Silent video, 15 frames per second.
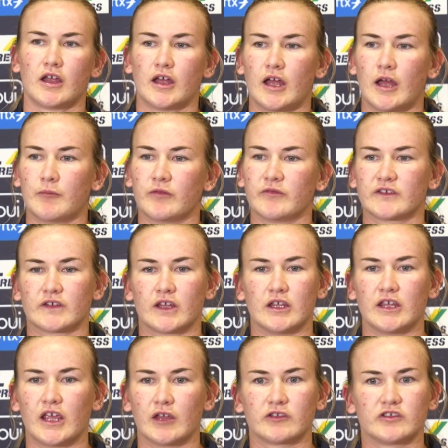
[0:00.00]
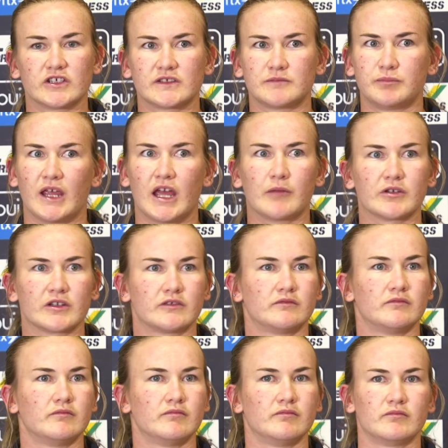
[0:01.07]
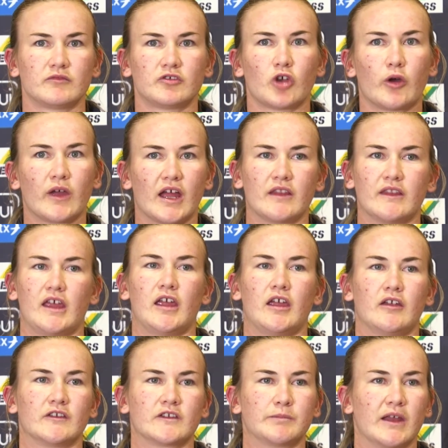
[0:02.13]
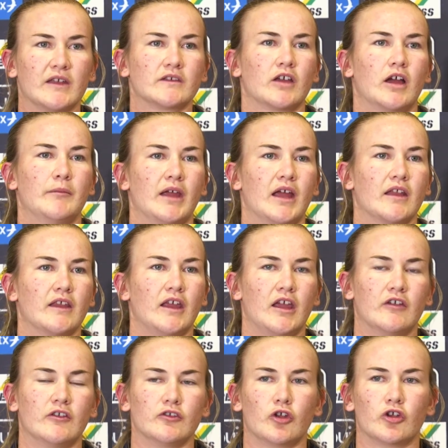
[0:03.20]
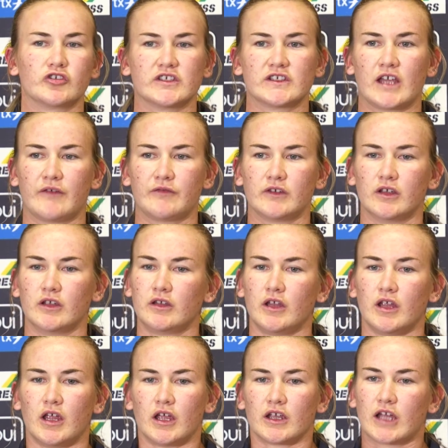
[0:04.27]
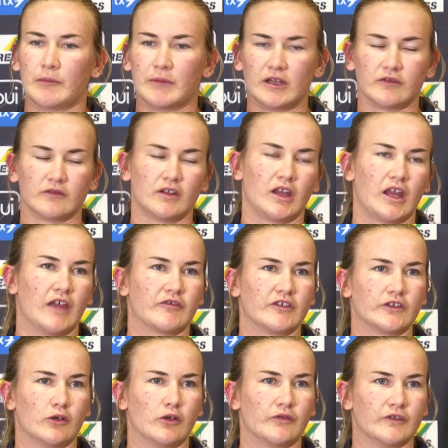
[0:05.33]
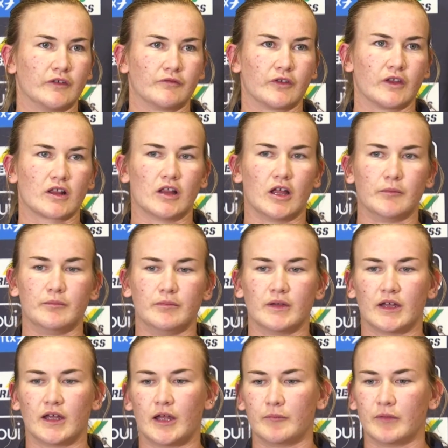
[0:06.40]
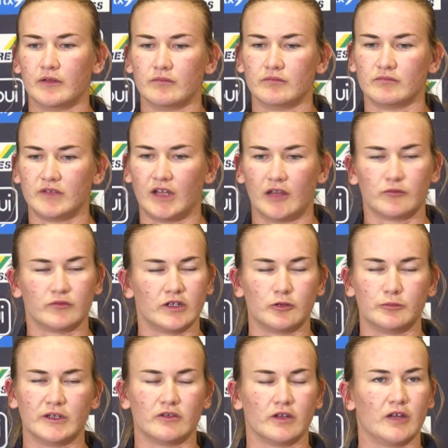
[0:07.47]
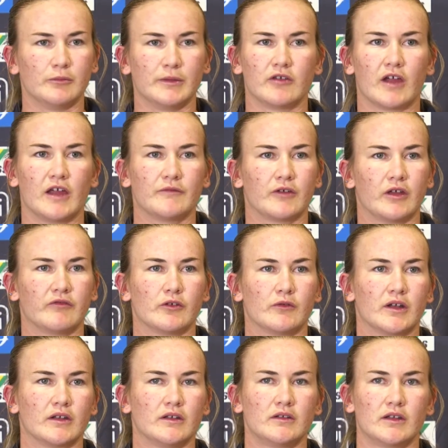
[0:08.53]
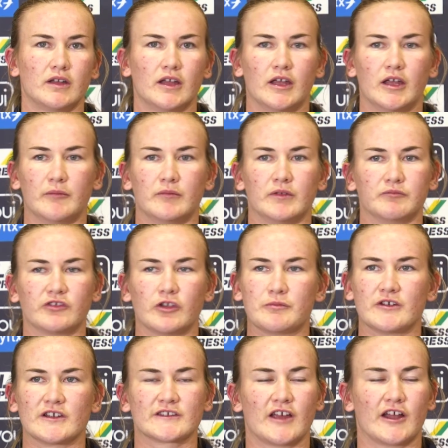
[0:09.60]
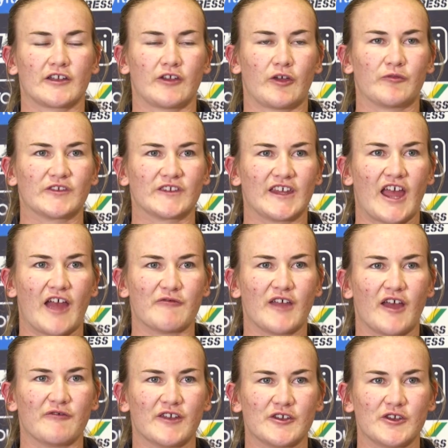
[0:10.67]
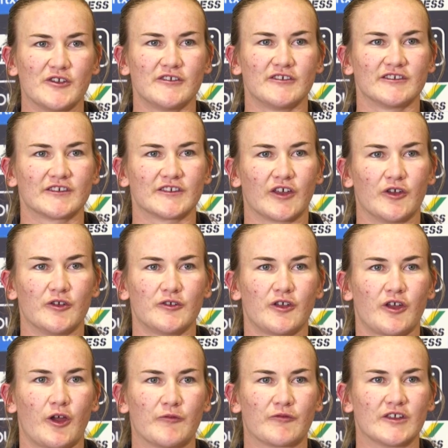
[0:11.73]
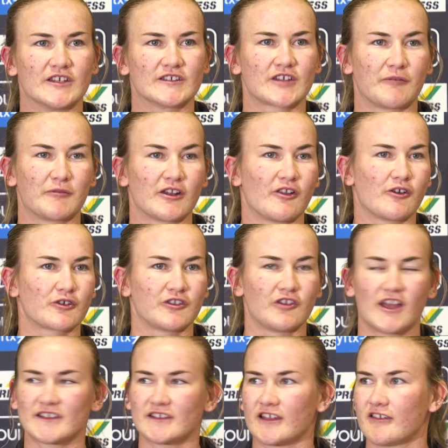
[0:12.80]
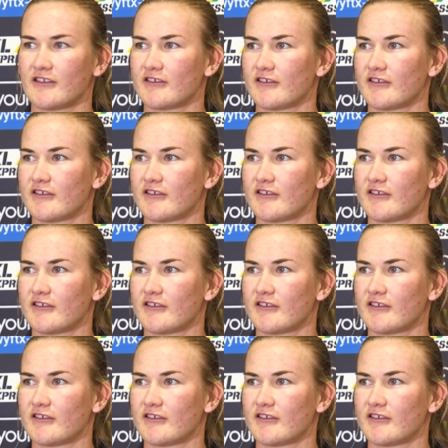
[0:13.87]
obviously, just be able to go out there and spend time out there and not just have to come in every so often for the club. It'll be great for everyone. I'm super excited to obviously have that venue, so hopefully it's coming along nicely.